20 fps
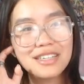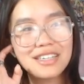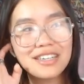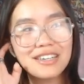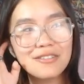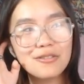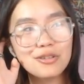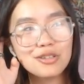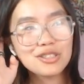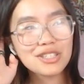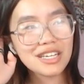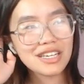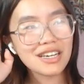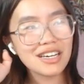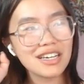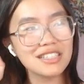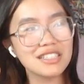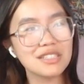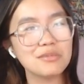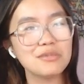Which is, like,
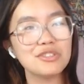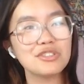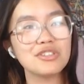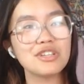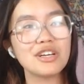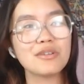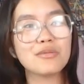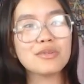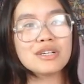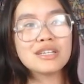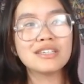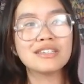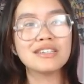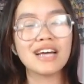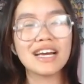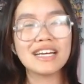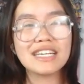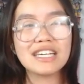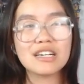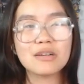kind of similar to, like, when
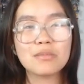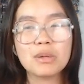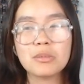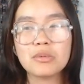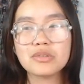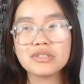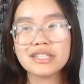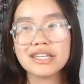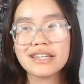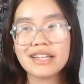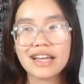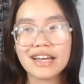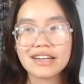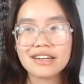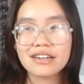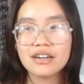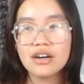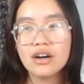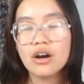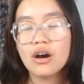I hear people say,
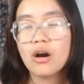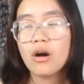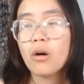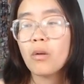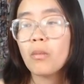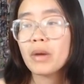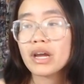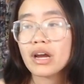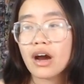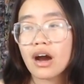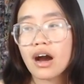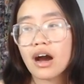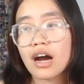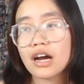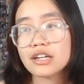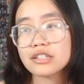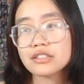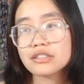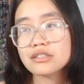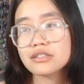like, oh my
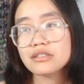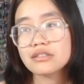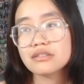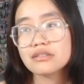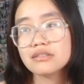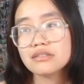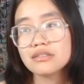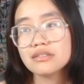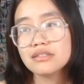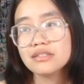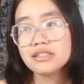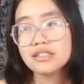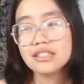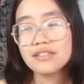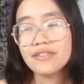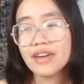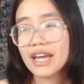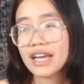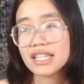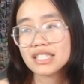gosh,
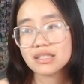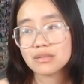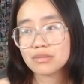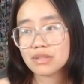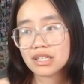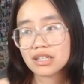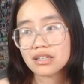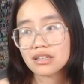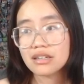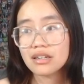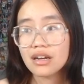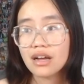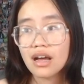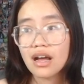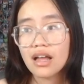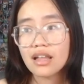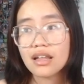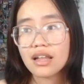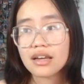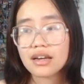Tiff hates me.
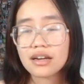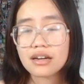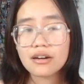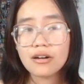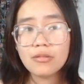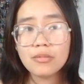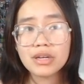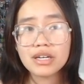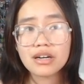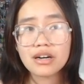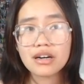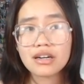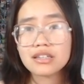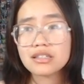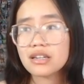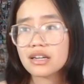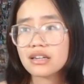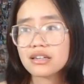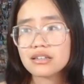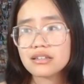Like, oh my god,
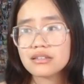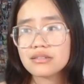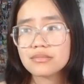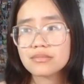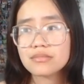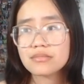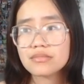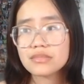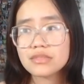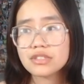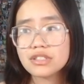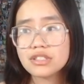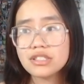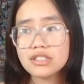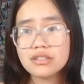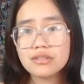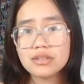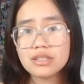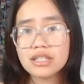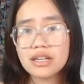like,
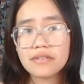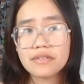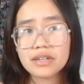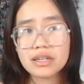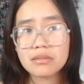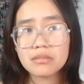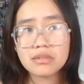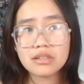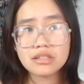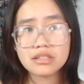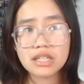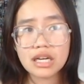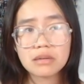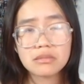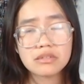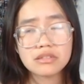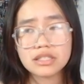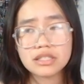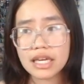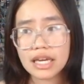she would never give me the time
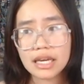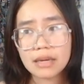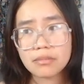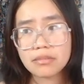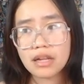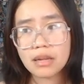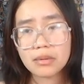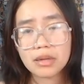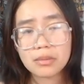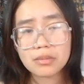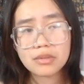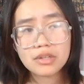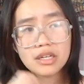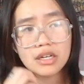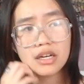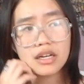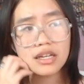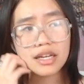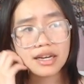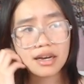of day. Blah, blah.
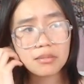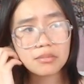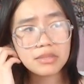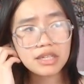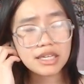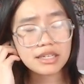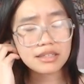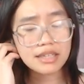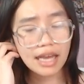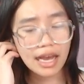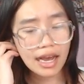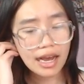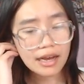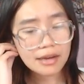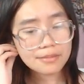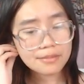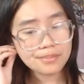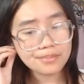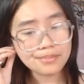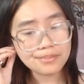Like, I'm like, yeah,
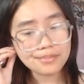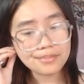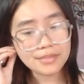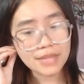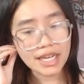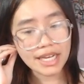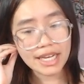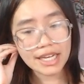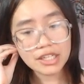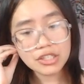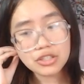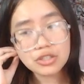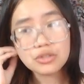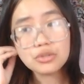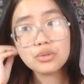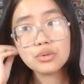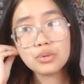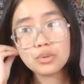I hate you.